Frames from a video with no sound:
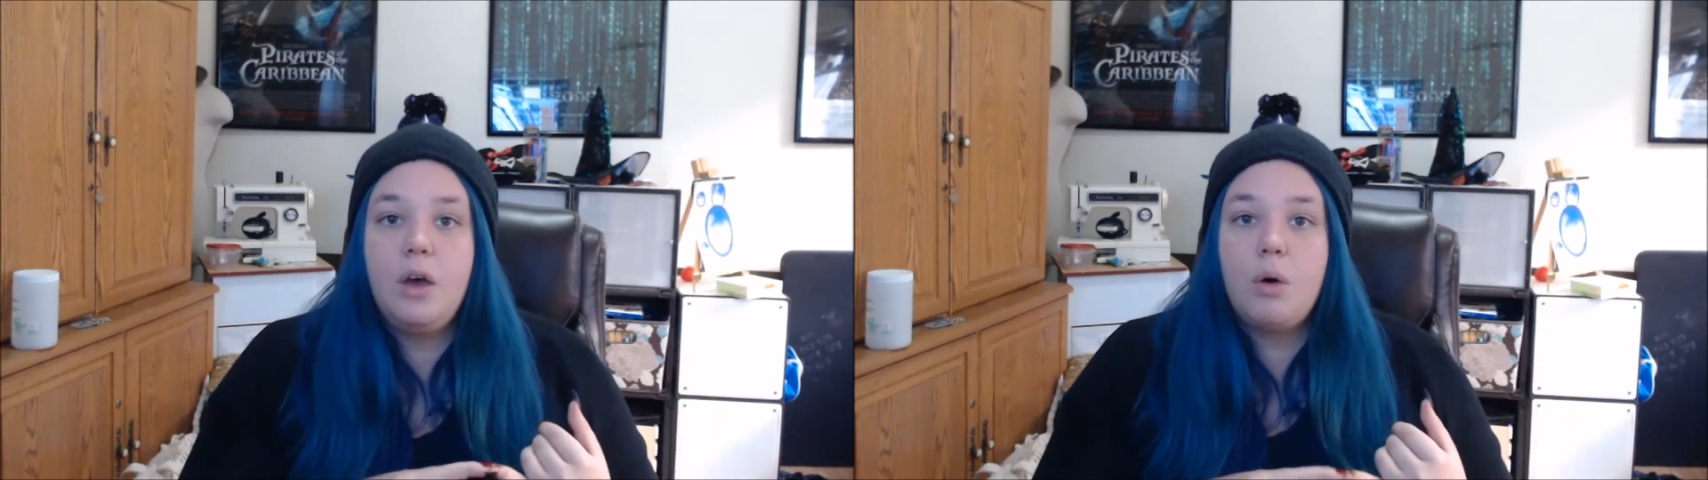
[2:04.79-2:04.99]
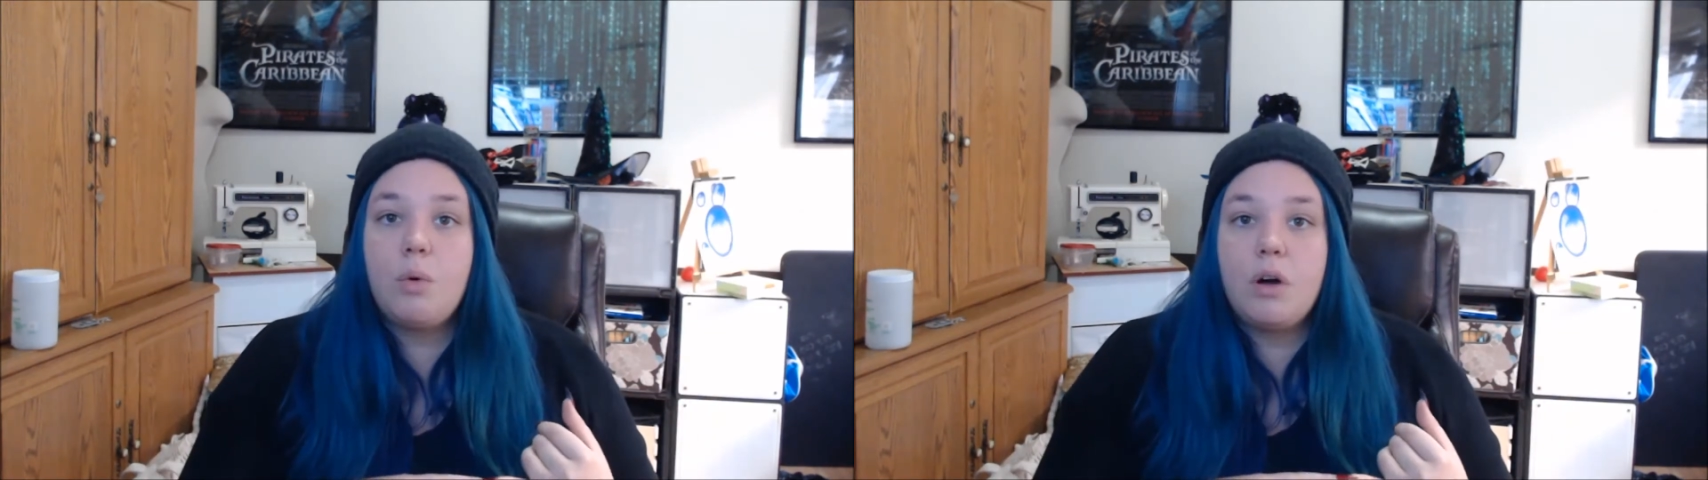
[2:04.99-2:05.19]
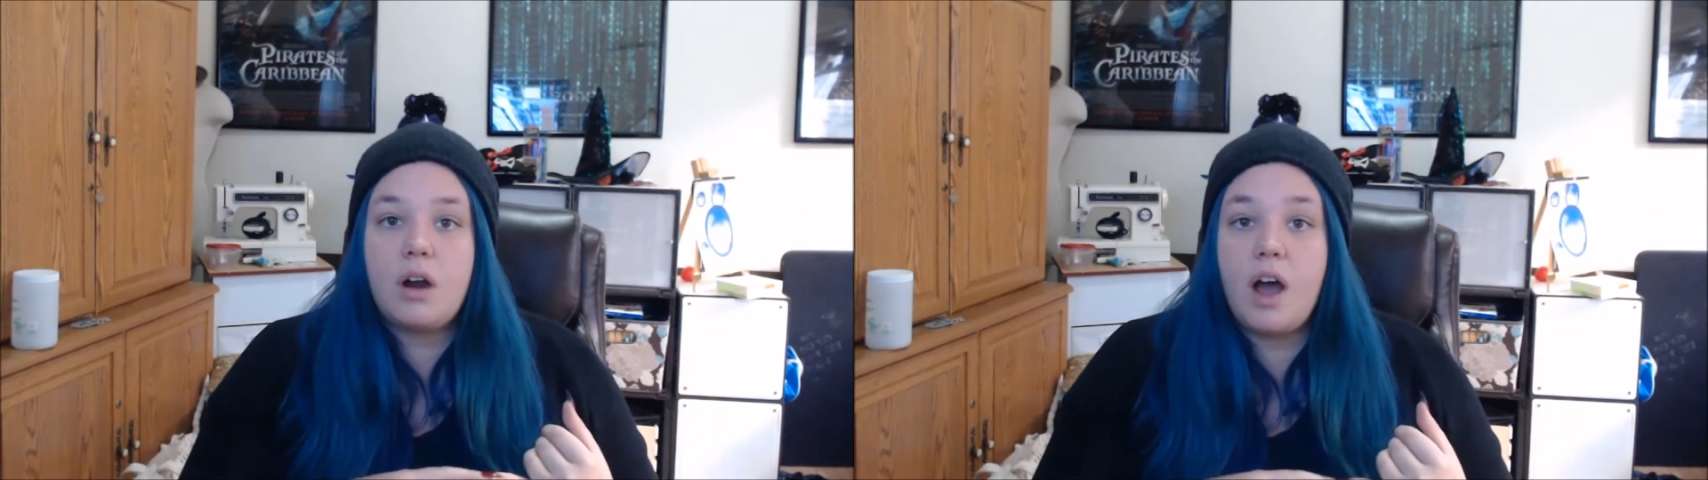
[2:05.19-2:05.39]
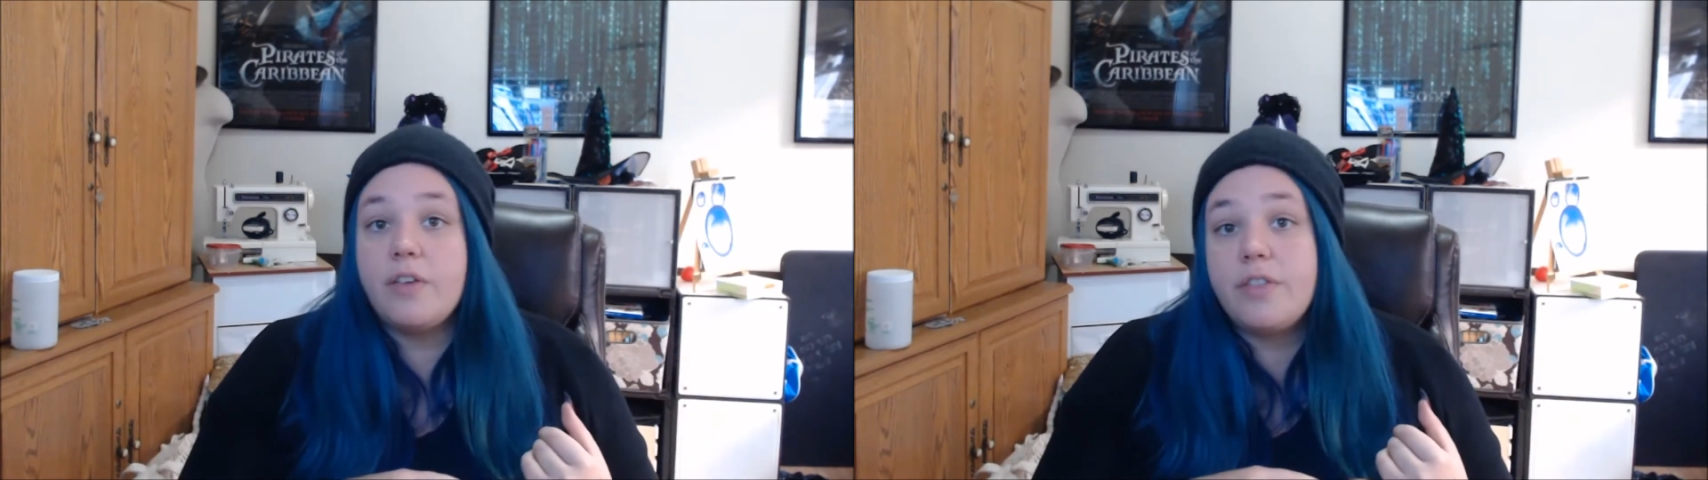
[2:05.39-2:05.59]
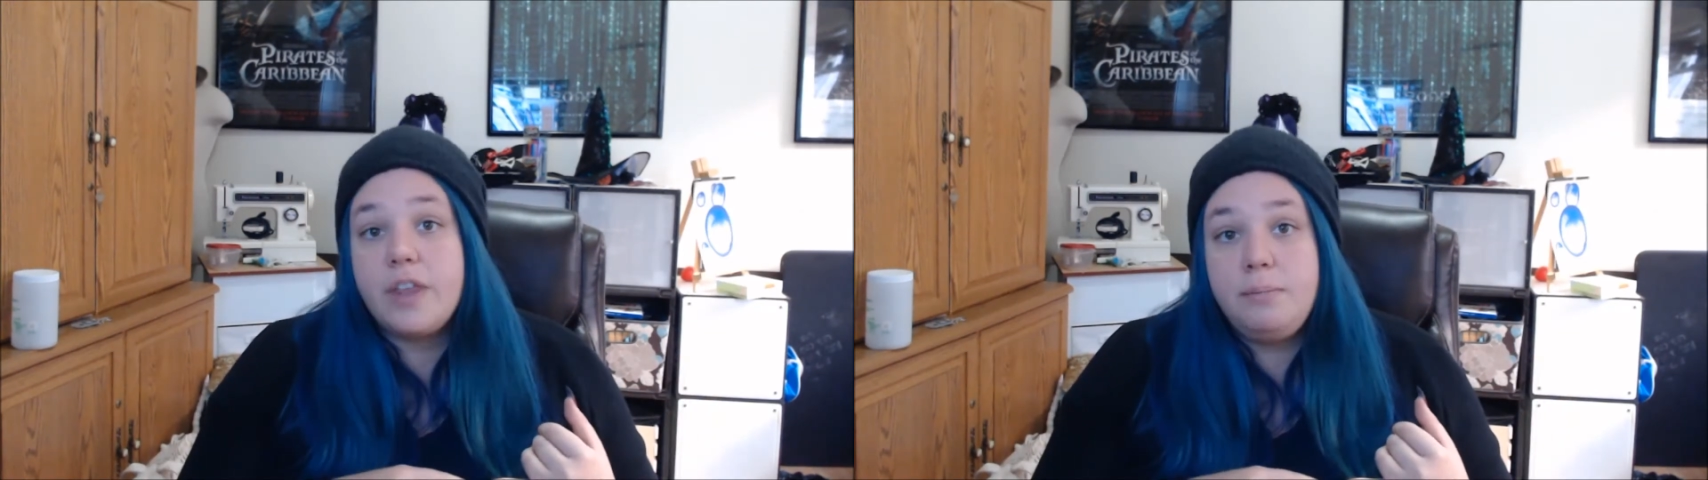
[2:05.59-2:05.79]
work
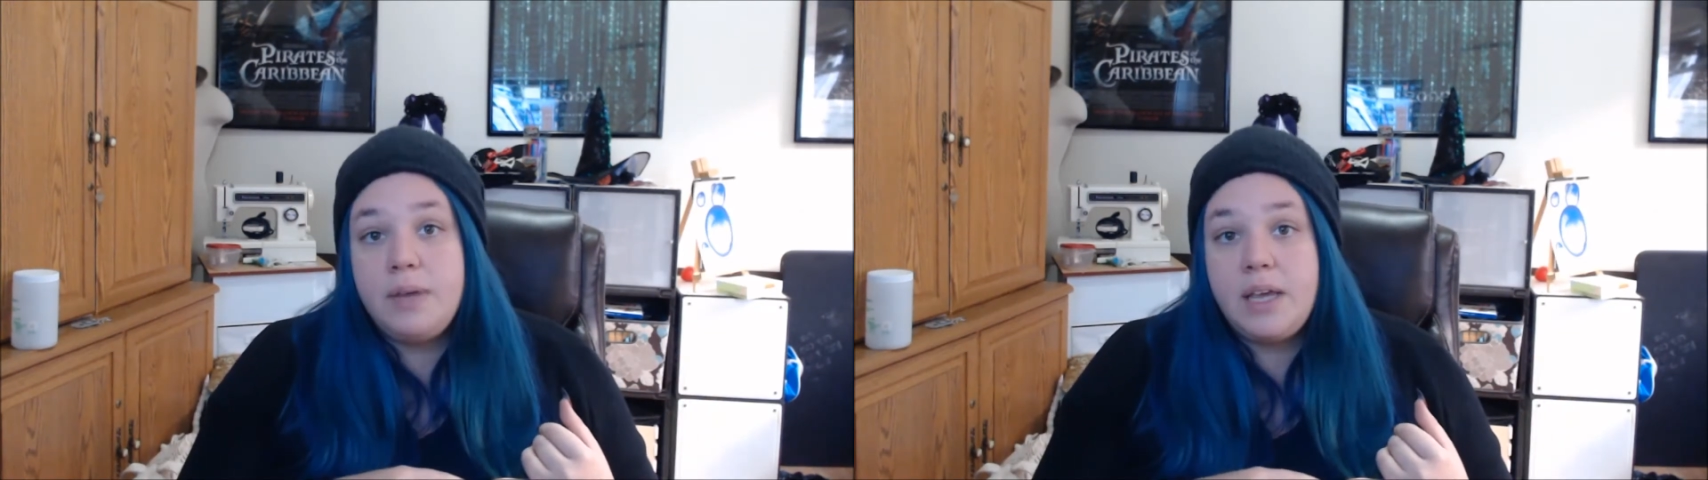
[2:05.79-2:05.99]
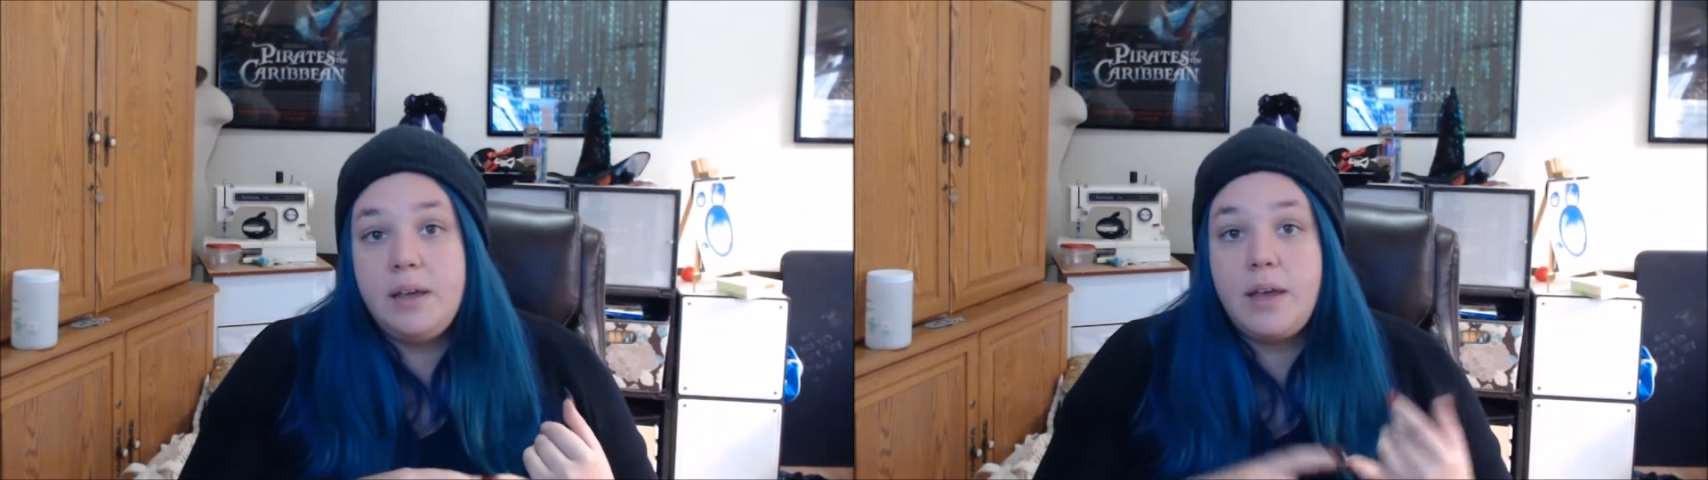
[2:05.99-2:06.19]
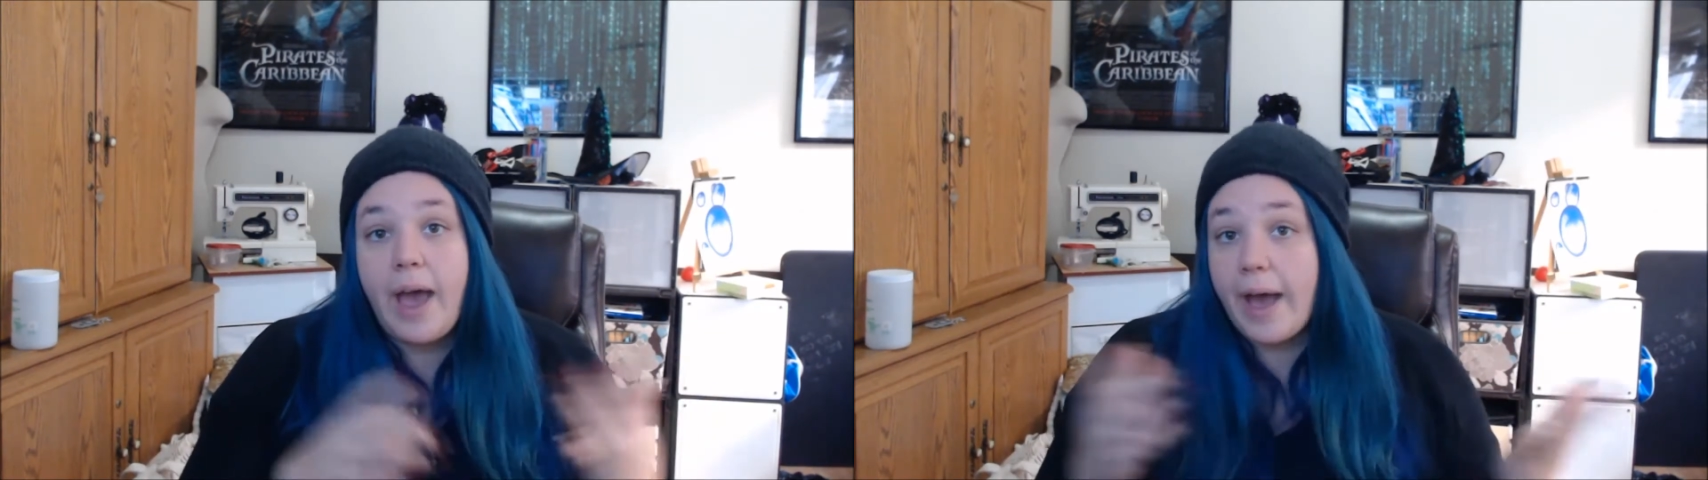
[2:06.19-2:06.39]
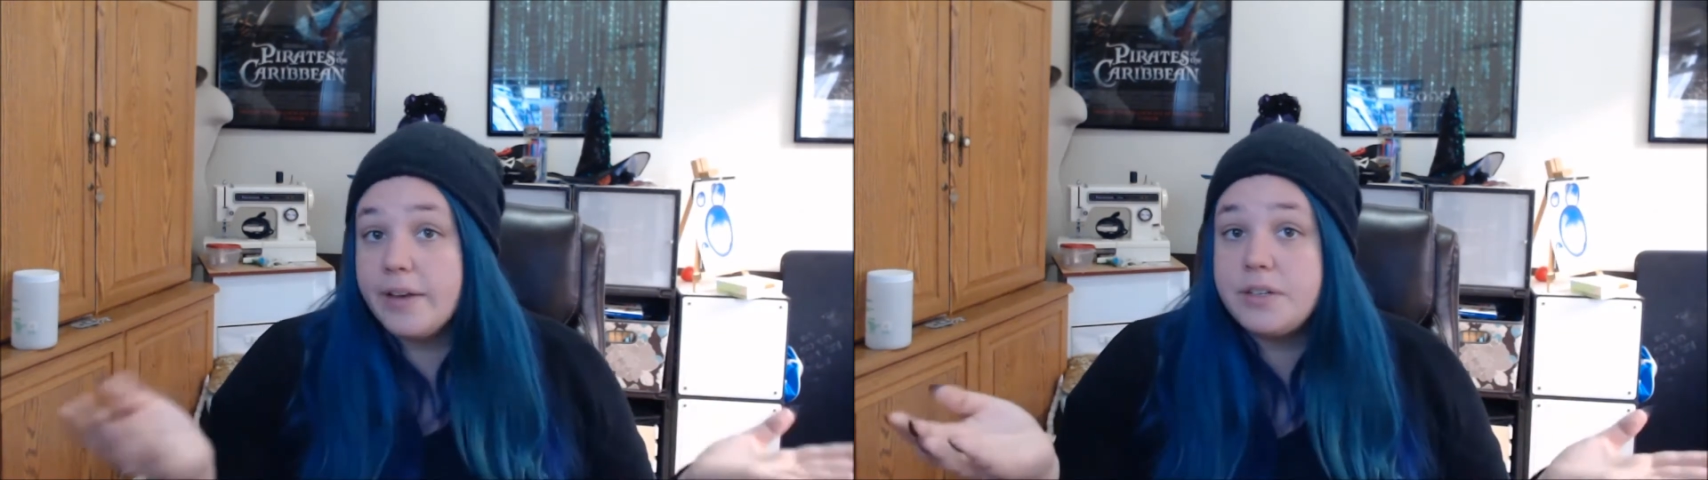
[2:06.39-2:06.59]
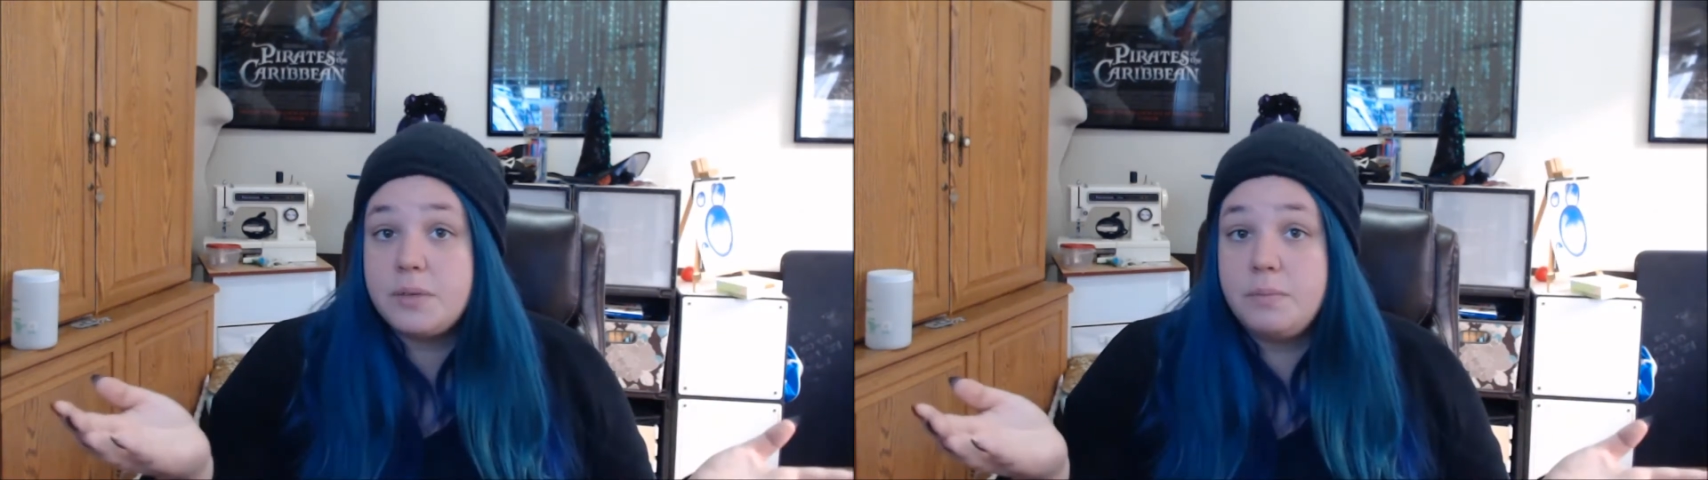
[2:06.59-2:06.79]
other than me
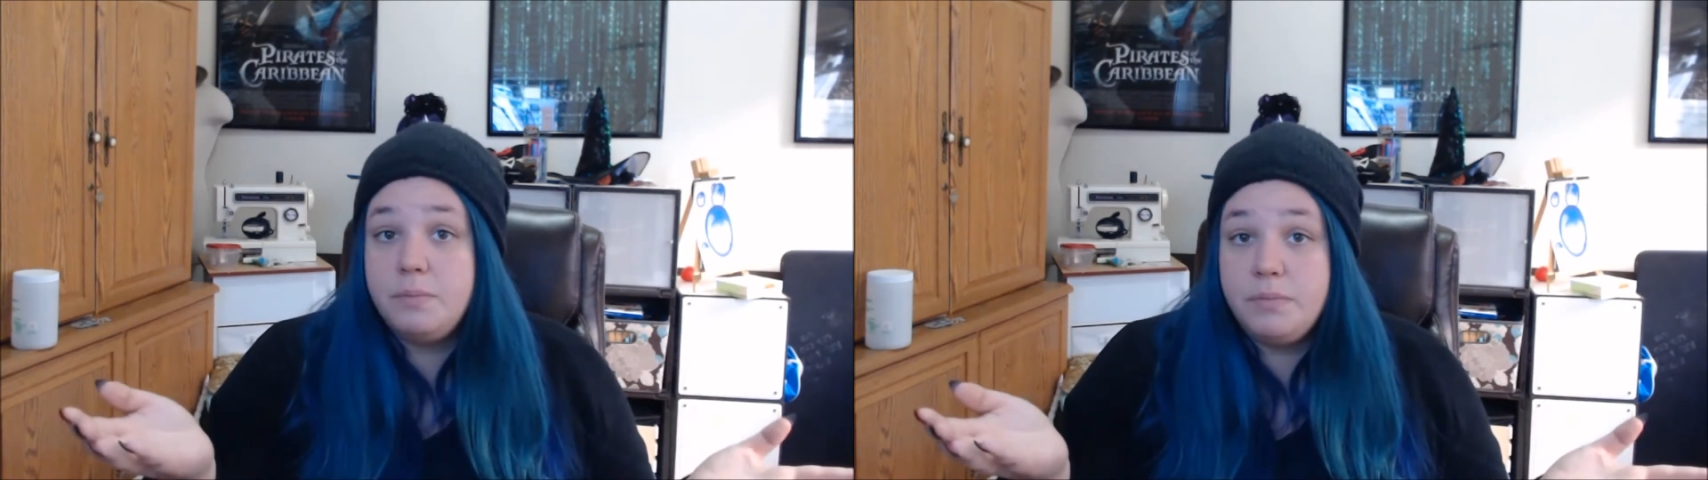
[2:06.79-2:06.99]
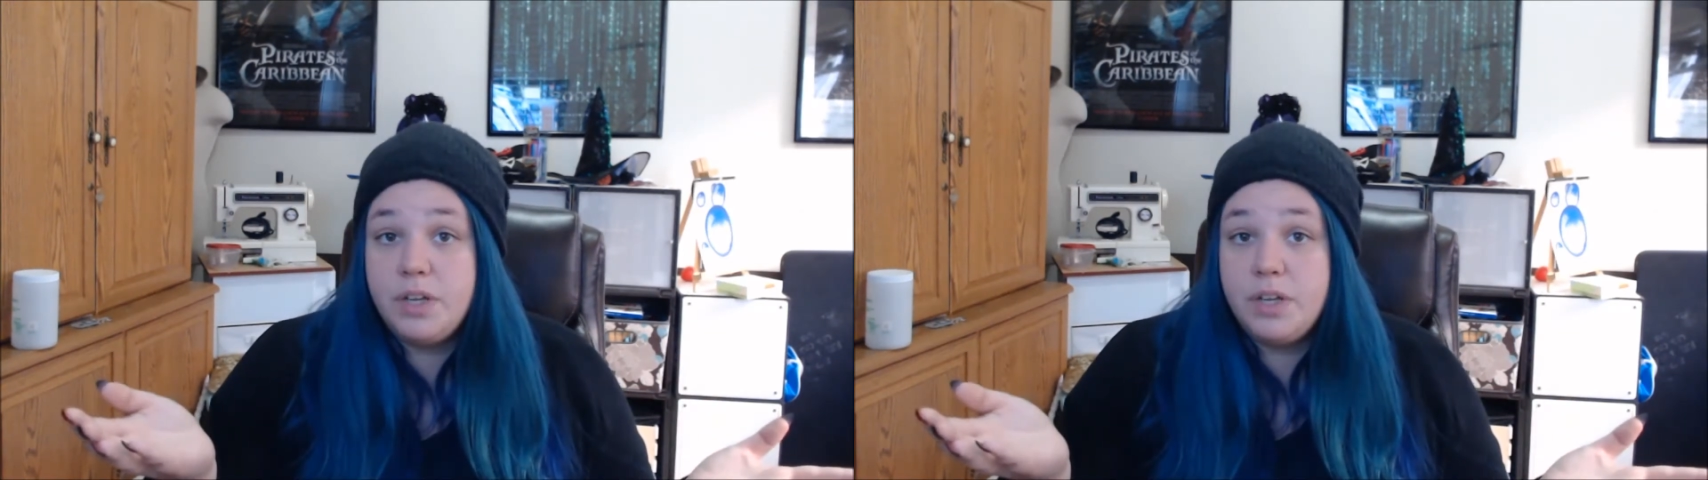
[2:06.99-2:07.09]
and,